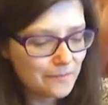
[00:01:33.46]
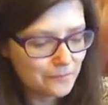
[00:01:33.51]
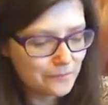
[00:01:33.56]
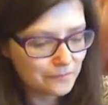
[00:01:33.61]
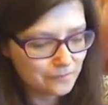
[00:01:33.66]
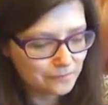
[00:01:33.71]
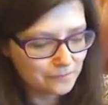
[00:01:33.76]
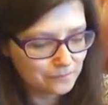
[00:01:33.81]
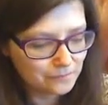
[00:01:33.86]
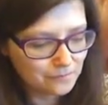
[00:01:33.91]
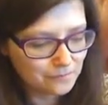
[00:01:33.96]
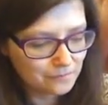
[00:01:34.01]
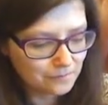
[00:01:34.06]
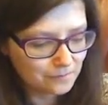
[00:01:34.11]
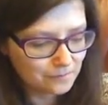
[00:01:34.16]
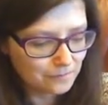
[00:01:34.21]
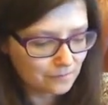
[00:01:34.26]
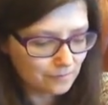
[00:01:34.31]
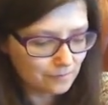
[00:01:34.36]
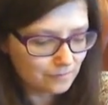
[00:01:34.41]

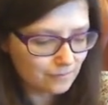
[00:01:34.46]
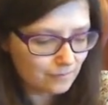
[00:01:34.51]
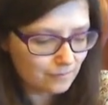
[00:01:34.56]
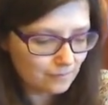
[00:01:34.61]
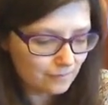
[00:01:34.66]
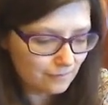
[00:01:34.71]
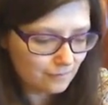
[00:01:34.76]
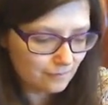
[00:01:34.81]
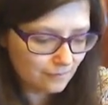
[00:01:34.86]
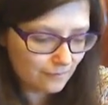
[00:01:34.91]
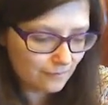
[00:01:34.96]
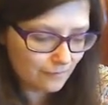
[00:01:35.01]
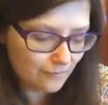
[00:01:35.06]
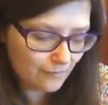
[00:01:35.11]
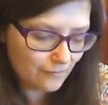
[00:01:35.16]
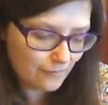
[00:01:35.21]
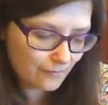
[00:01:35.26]
Nothing is said.